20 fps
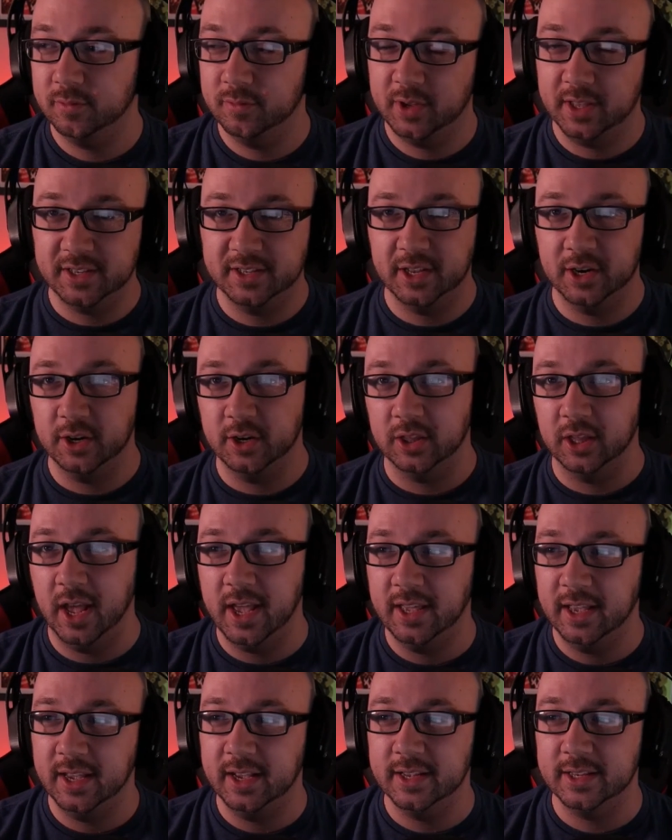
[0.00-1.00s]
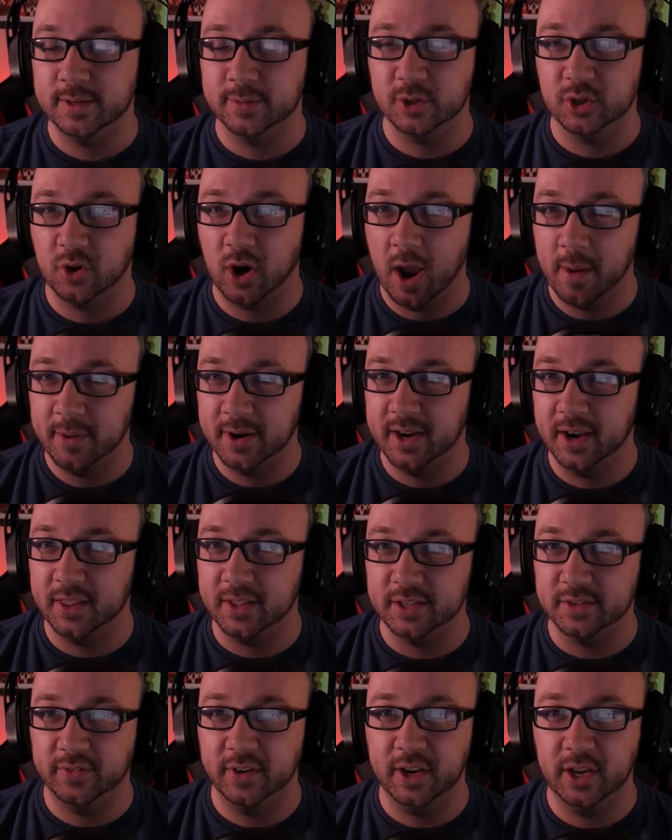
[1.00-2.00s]
consider liking and subscribing to
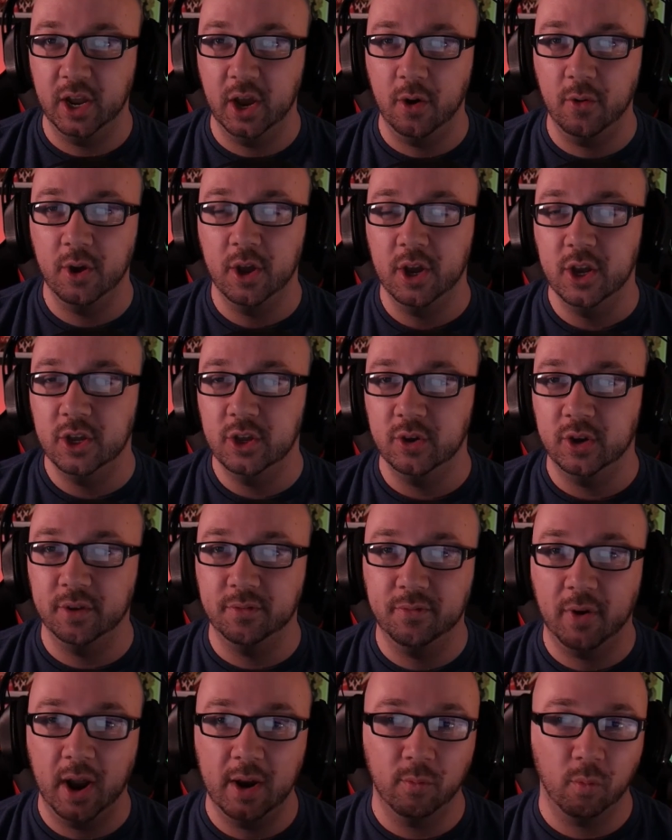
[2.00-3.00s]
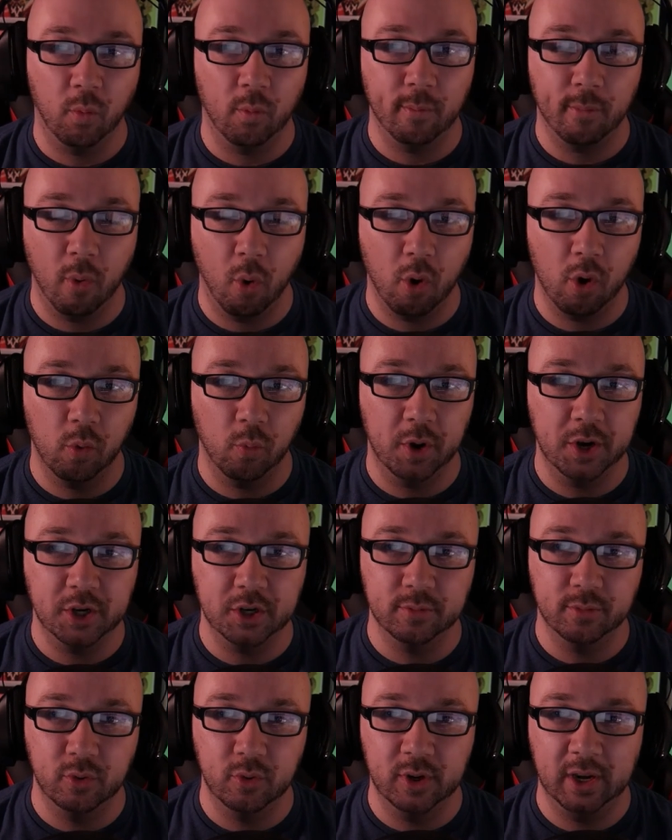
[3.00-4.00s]
this video. You can find more
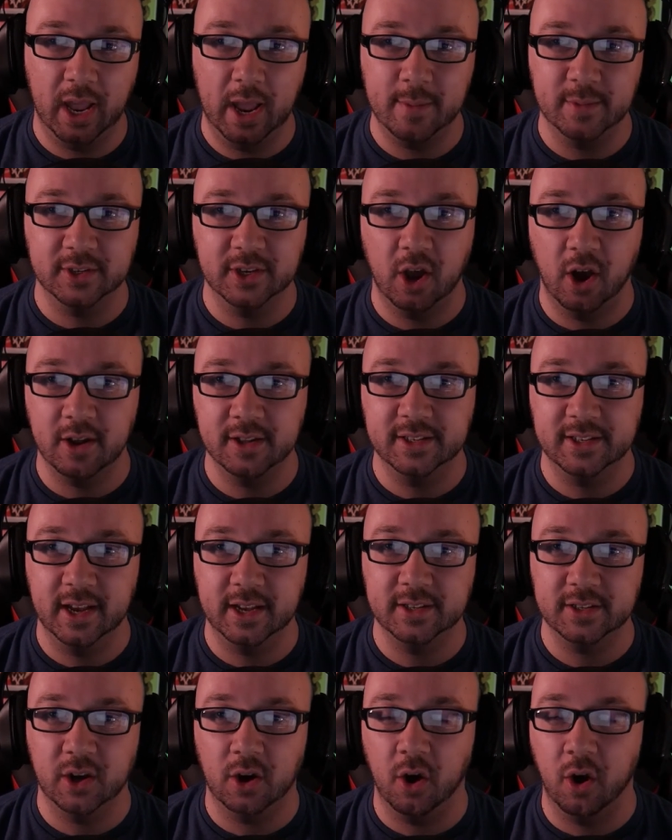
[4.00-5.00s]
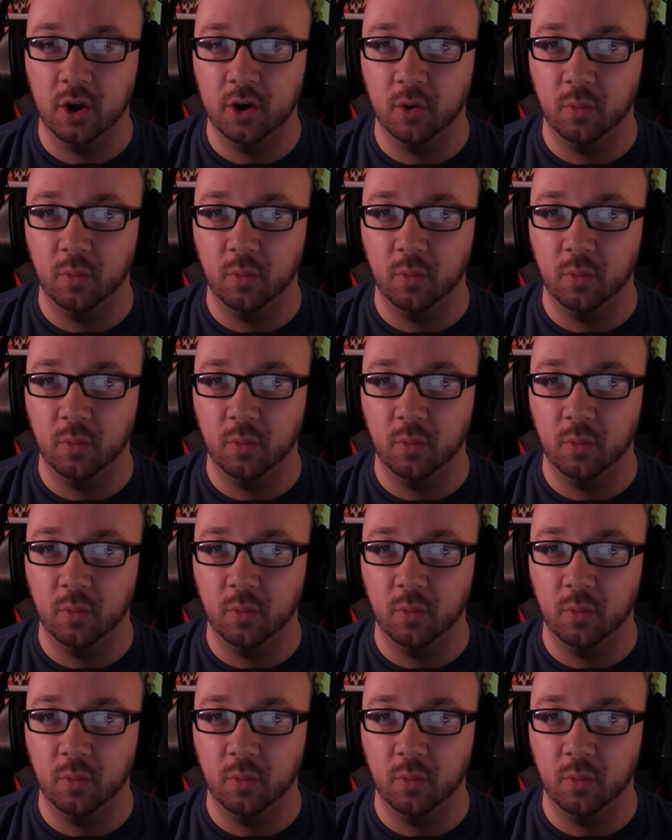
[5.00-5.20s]
Wintermoon Games content on